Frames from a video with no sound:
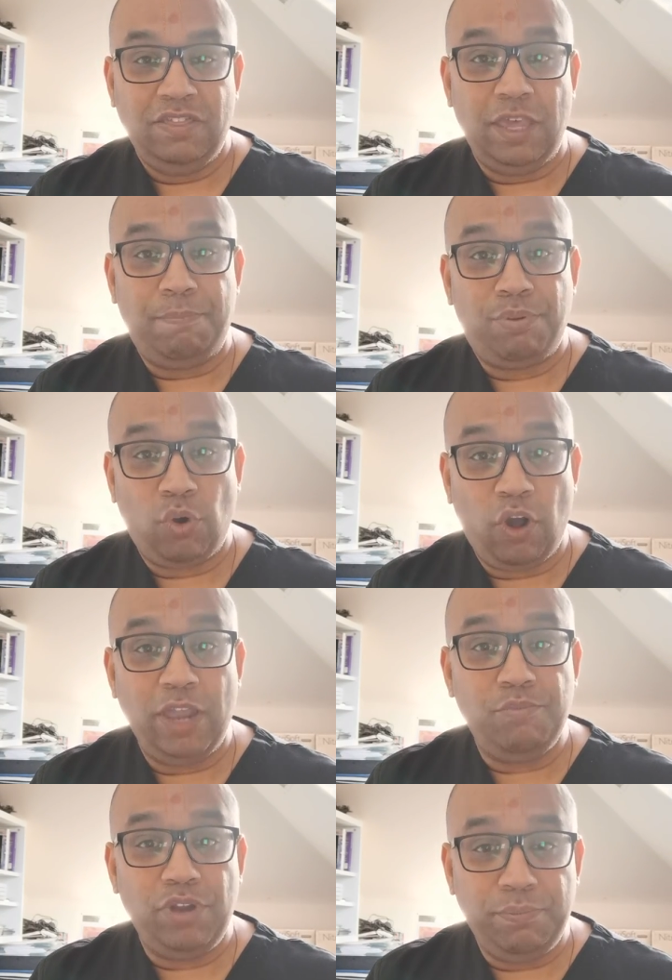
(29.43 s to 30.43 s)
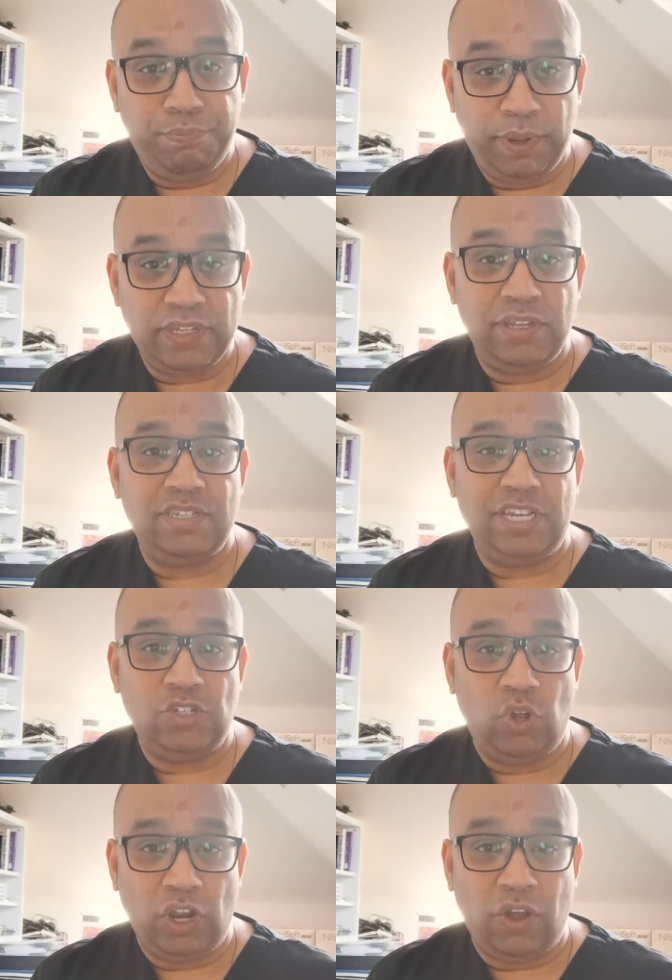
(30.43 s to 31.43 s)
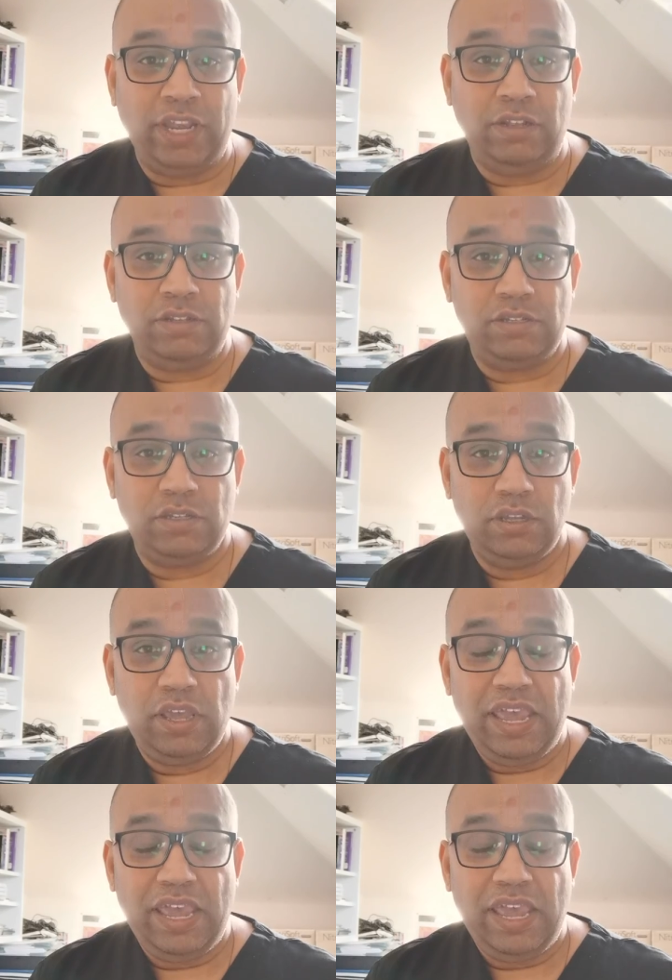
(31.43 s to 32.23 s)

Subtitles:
Their primary business is not aligners.